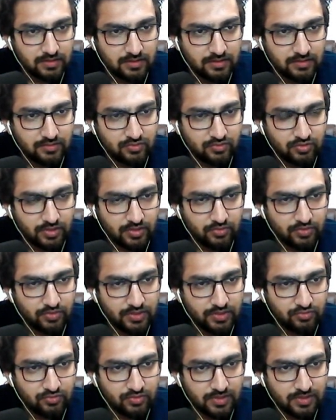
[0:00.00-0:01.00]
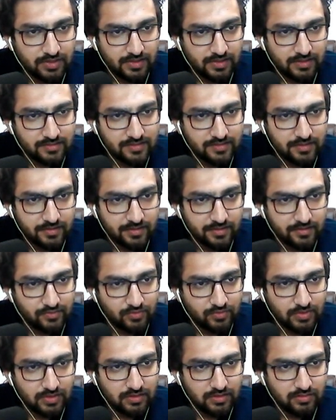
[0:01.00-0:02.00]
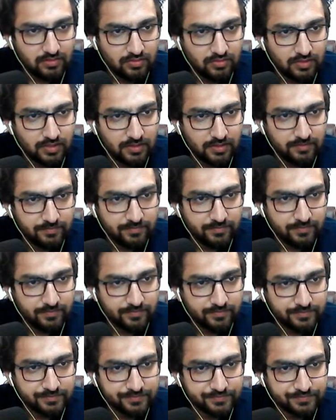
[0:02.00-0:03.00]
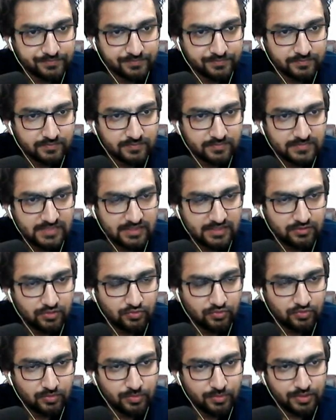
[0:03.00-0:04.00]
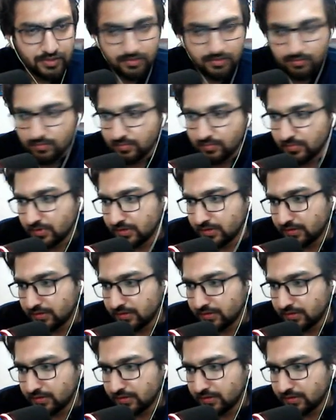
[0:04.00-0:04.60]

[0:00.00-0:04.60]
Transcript: sorry, you need to write x here as well, okay. So it will become